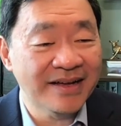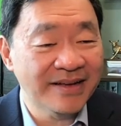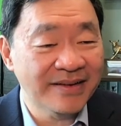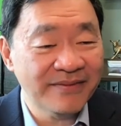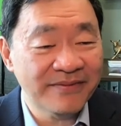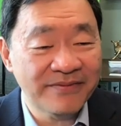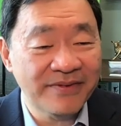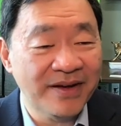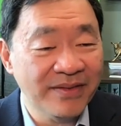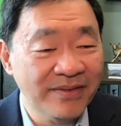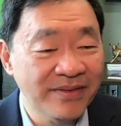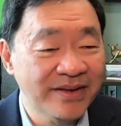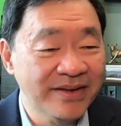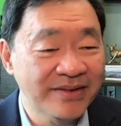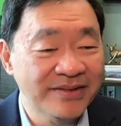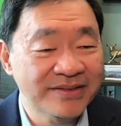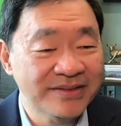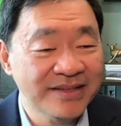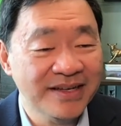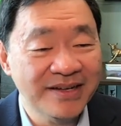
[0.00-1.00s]
following
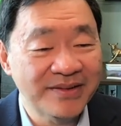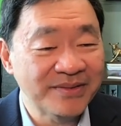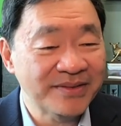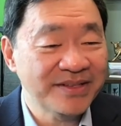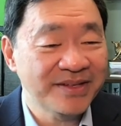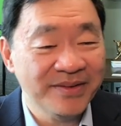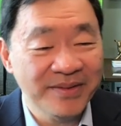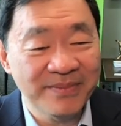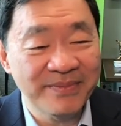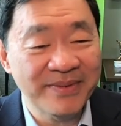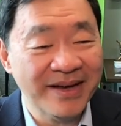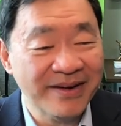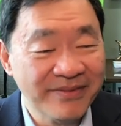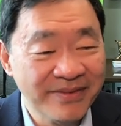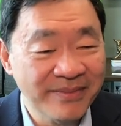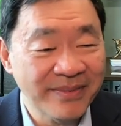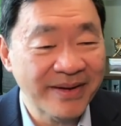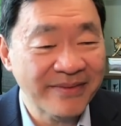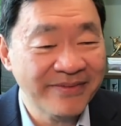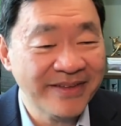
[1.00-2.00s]
your son who was coming back
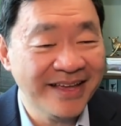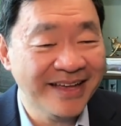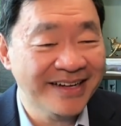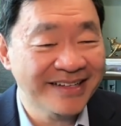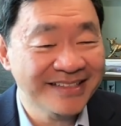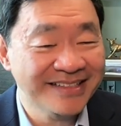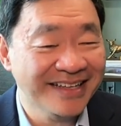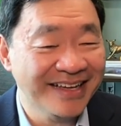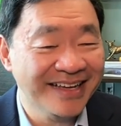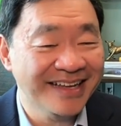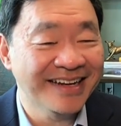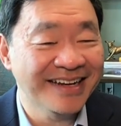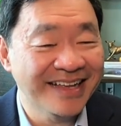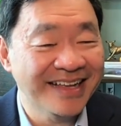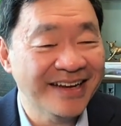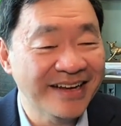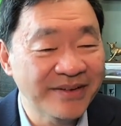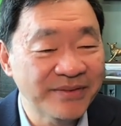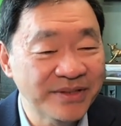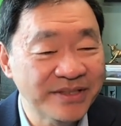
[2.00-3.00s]
from Afghanistan. And
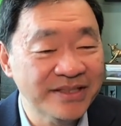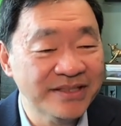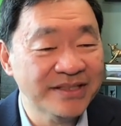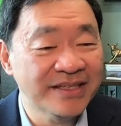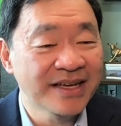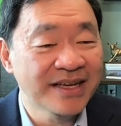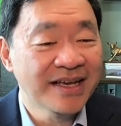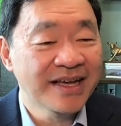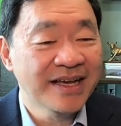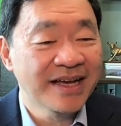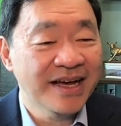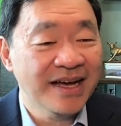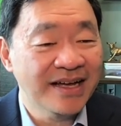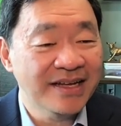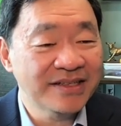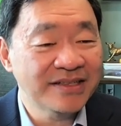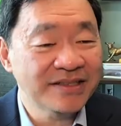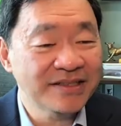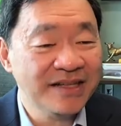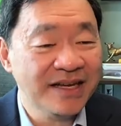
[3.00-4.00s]
it was just I
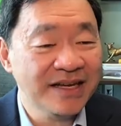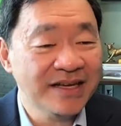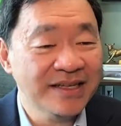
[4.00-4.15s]
could